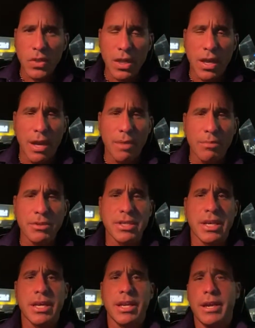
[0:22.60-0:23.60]
I was
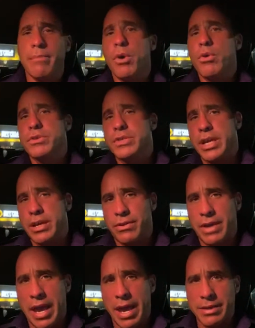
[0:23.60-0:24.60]
in a motorcycle
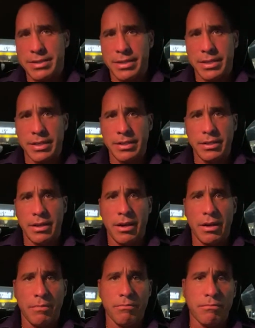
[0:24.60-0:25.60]
accident.
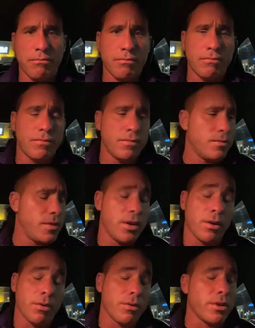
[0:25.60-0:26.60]

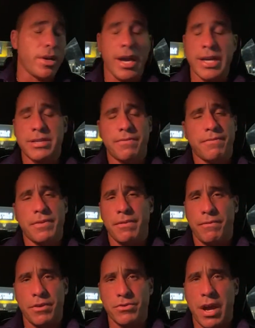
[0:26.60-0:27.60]
Look, guys, if
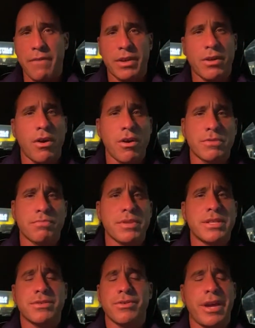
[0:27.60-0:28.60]
you're driving cars,
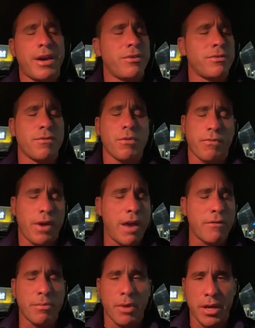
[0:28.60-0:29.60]
please look out on the road for
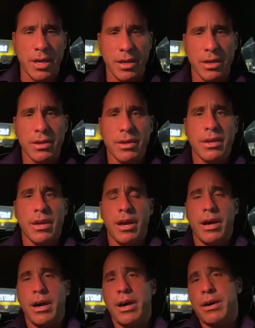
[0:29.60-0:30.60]
everybody.
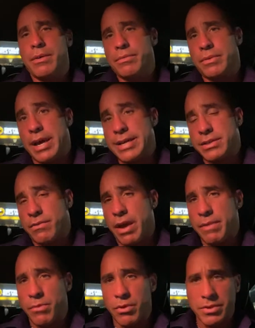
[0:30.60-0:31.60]
Guys that
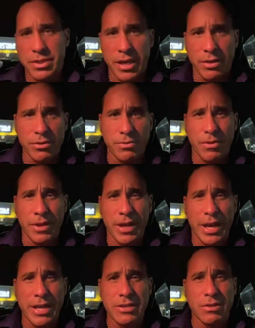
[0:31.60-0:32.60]
ride motorcycles, we only
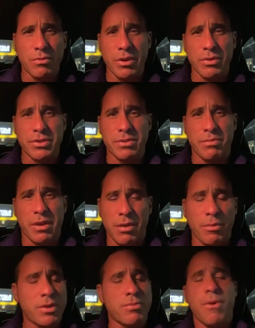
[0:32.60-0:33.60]
got two wheels to begin
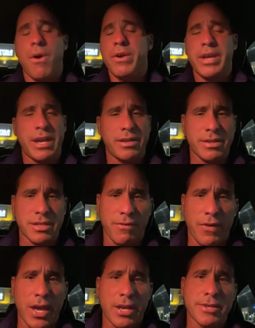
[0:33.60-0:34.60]
with. We're already at a
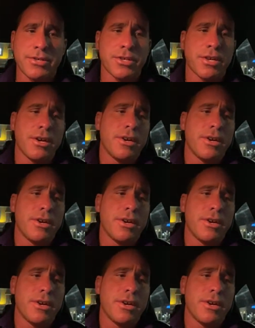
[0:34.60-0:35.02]
disadvantage.